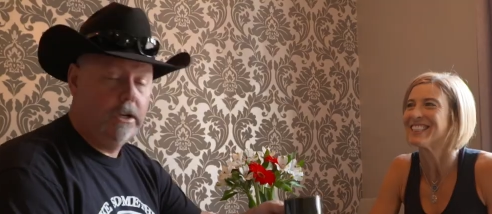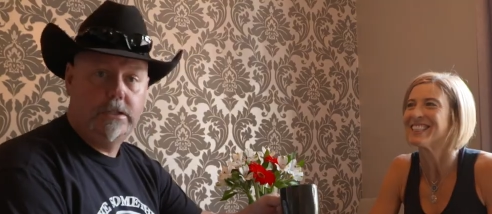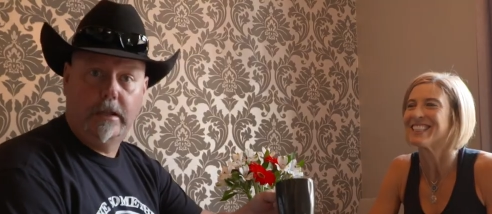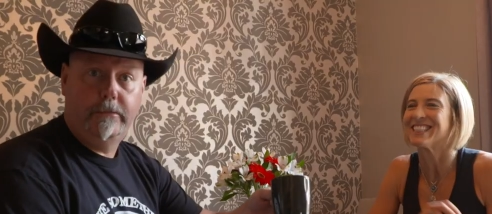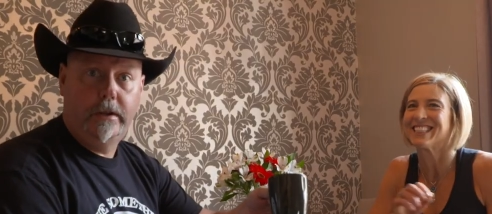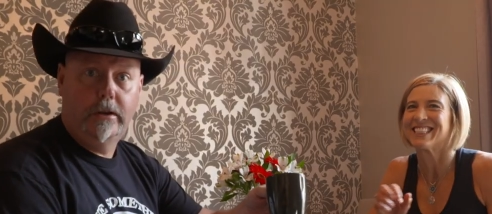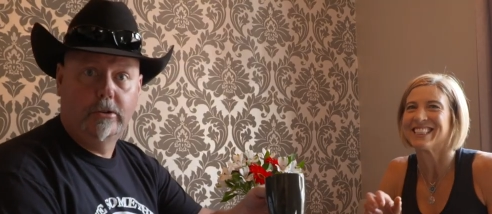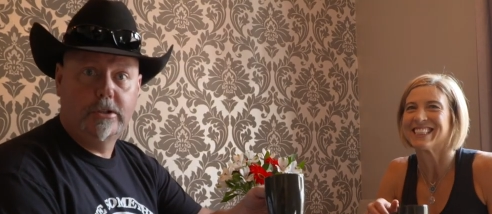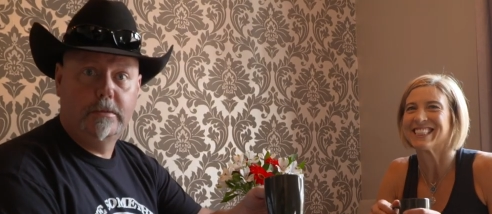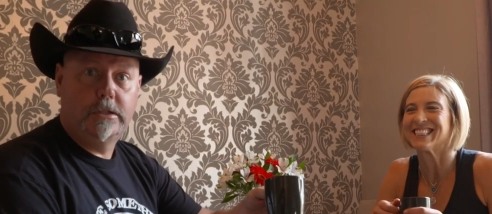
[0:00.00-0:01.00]
Speaker 1: White's definitely an
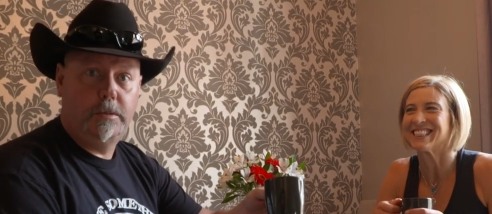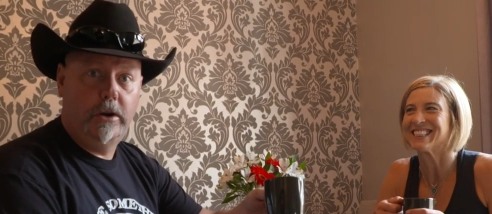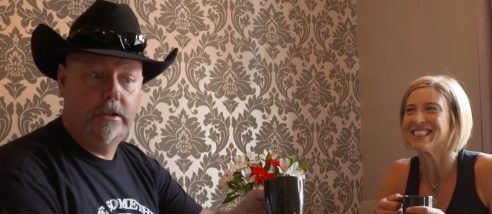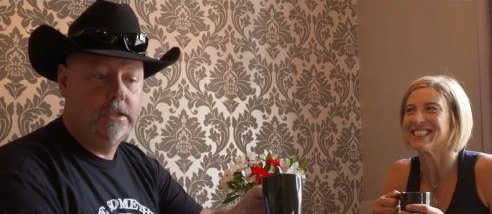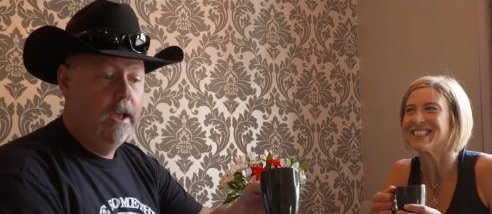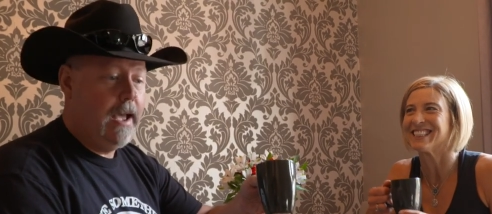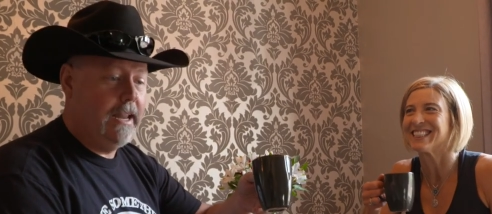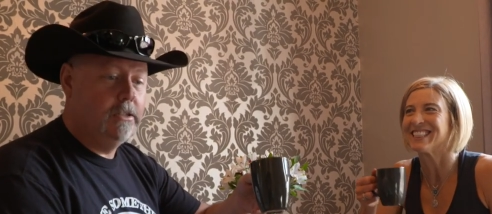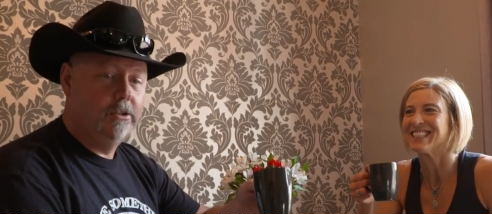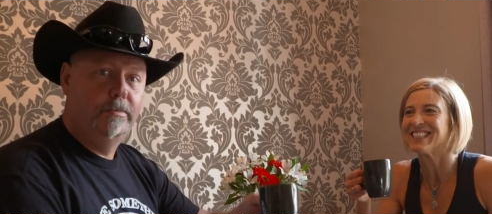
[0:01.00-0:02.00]
awesome experience,
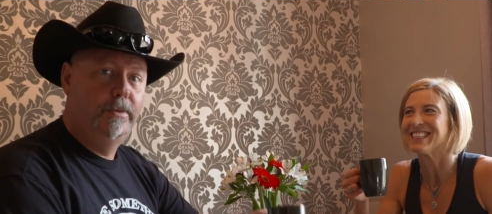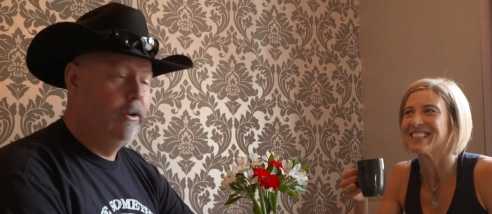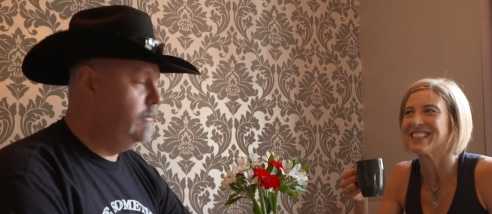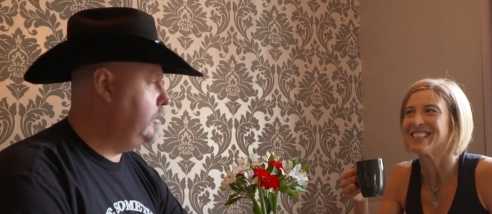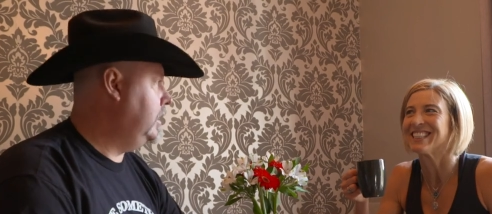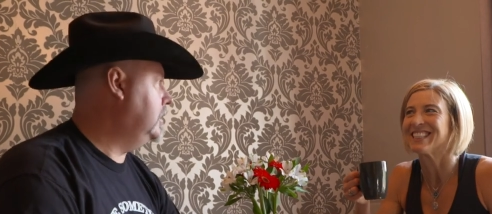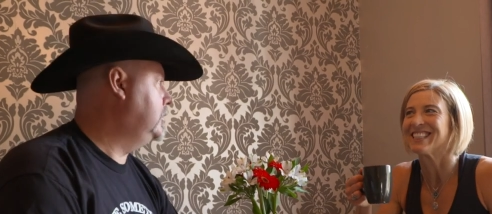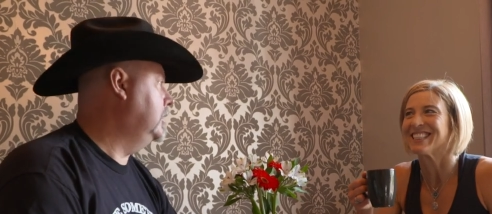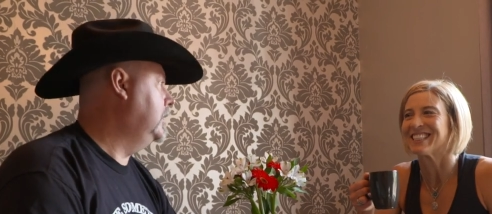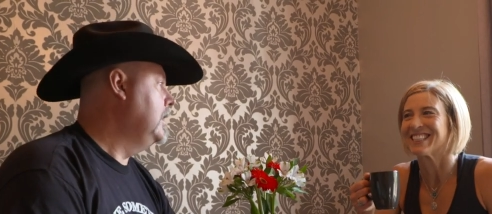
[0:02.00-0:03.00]
and it's so beautiful out
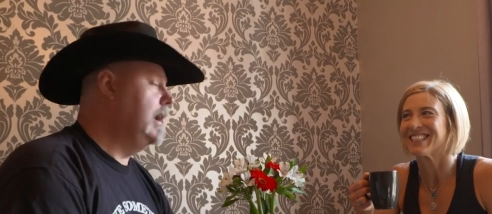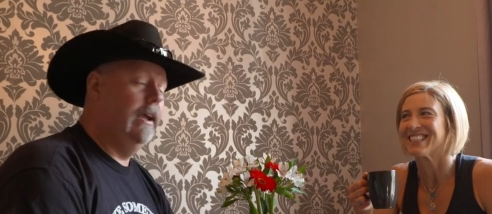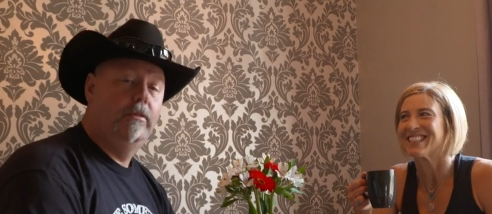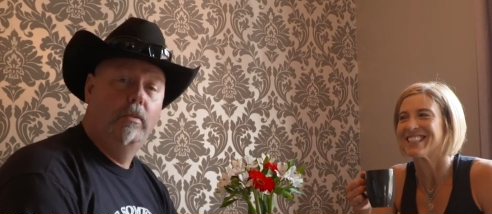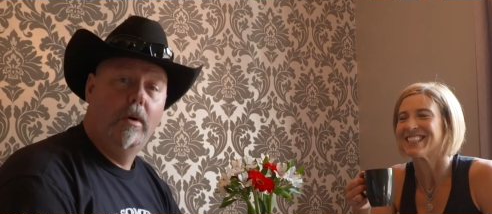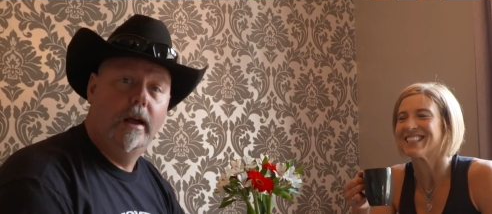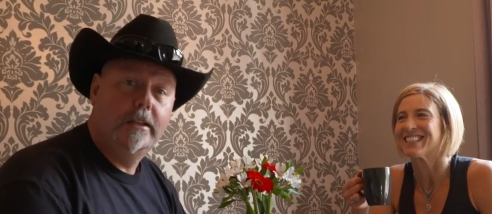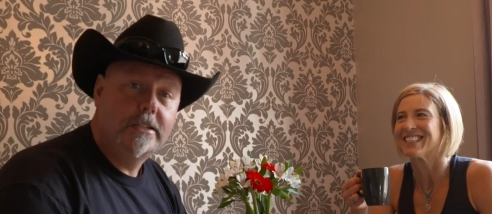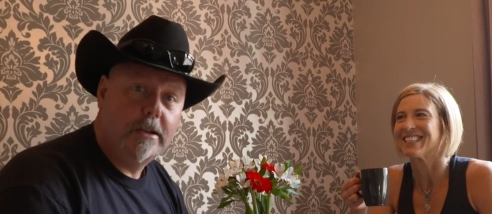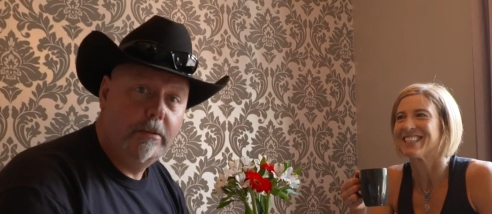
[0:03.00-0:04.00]
here. And while
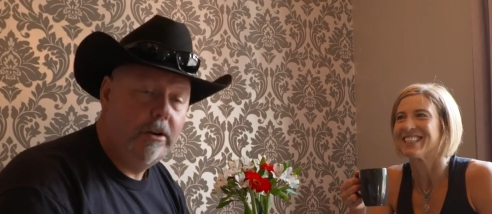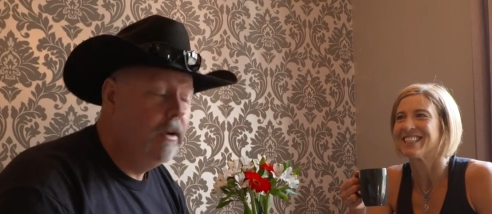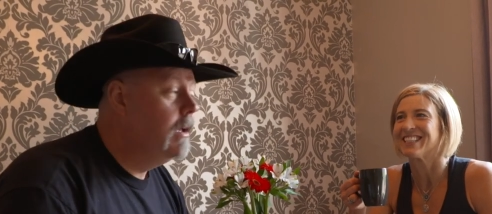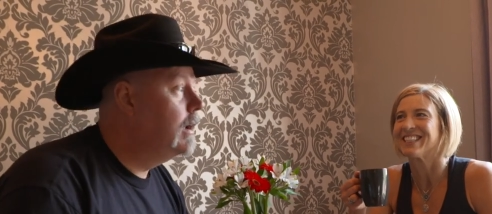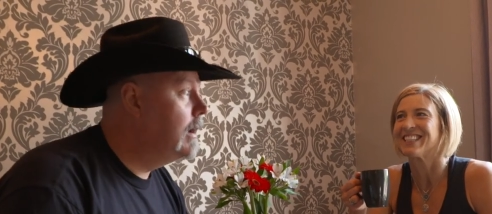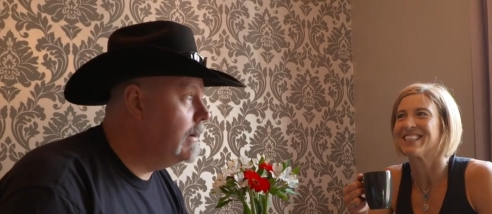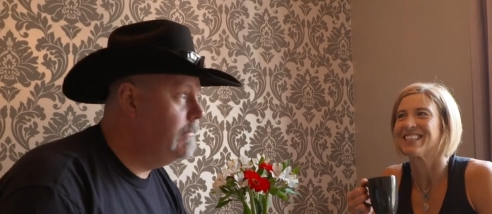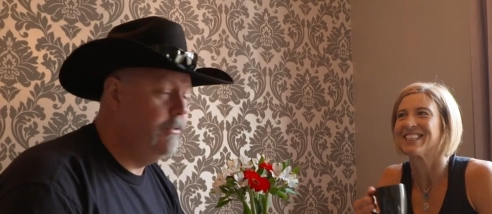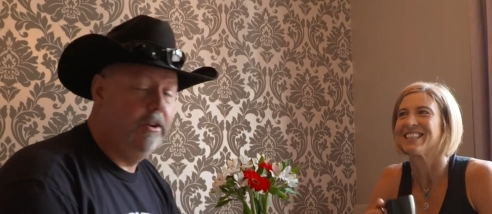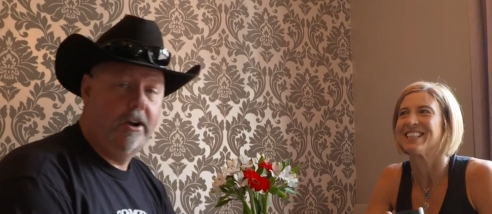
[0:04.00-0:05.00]
it's summer, come
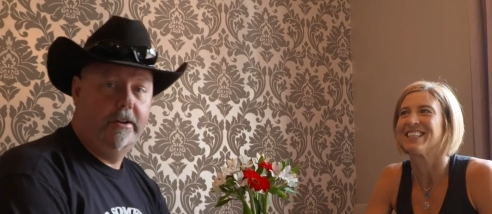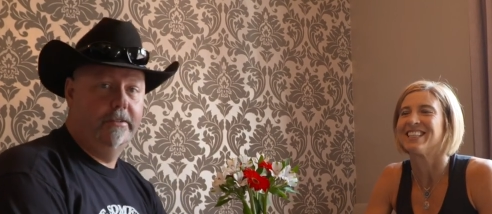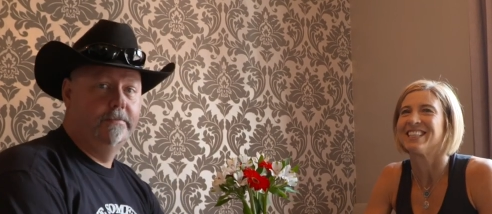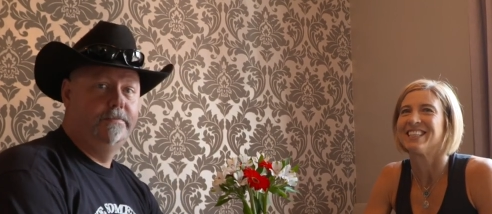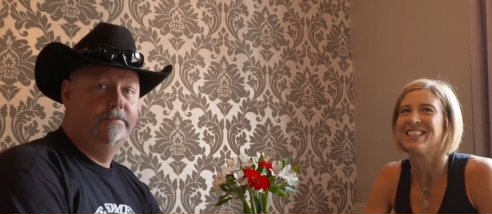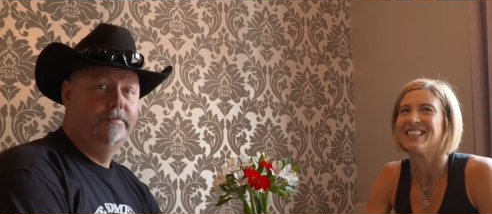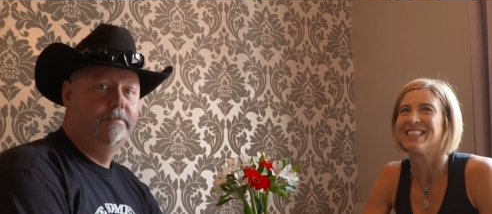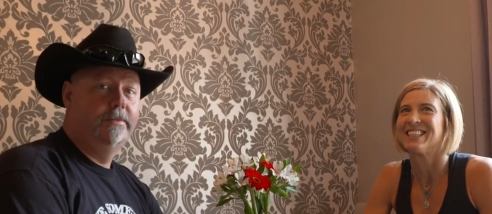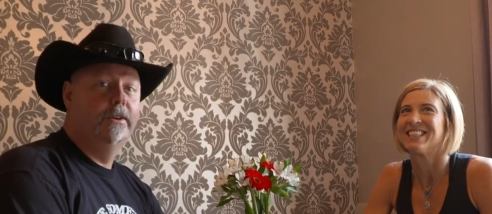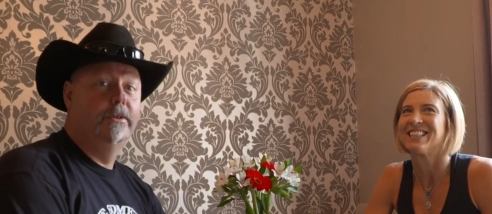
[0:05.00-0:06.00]
for the garden.
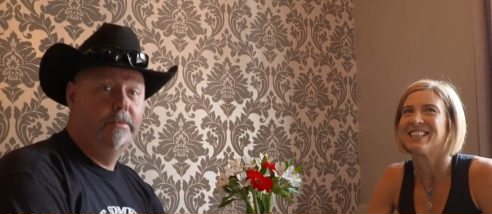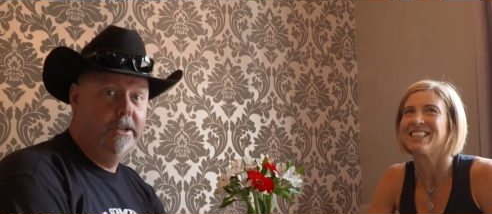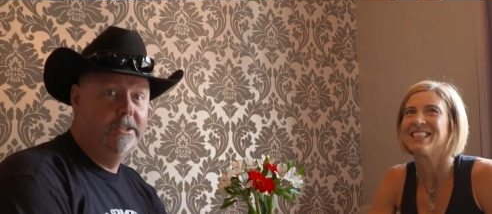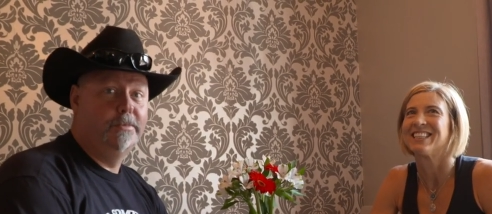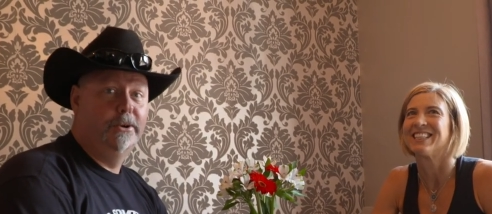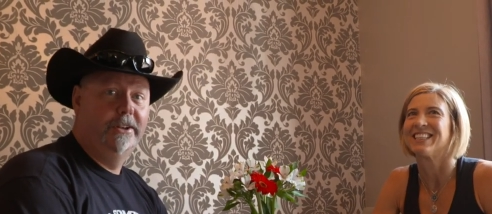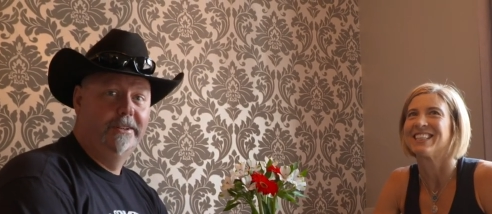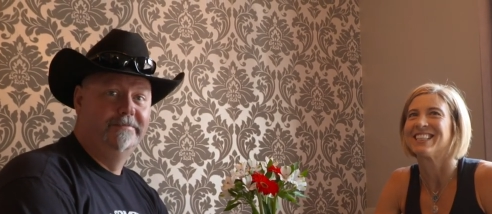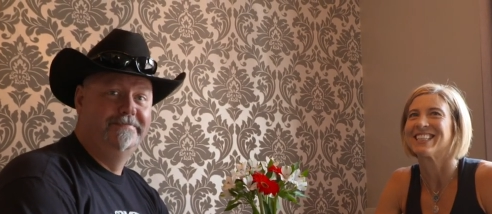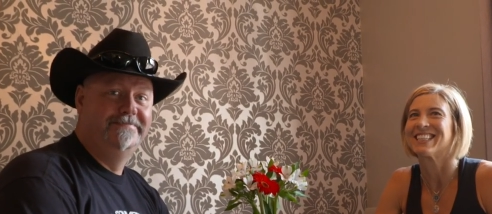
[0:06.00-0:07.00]
You won't be disappointed.